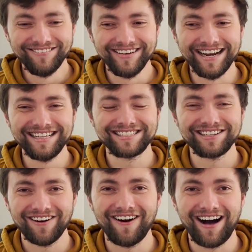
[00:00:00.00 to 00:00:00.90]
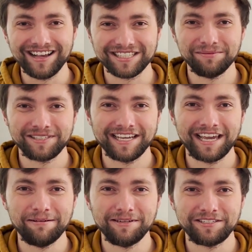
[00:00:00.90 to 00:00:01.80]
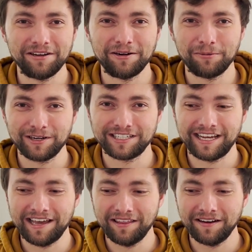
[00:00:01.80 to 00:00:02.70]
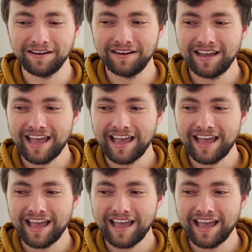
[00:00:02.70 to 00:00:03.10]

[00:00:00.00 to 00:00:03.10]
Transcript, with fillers: But it's so awesome seeing him and Todou work together.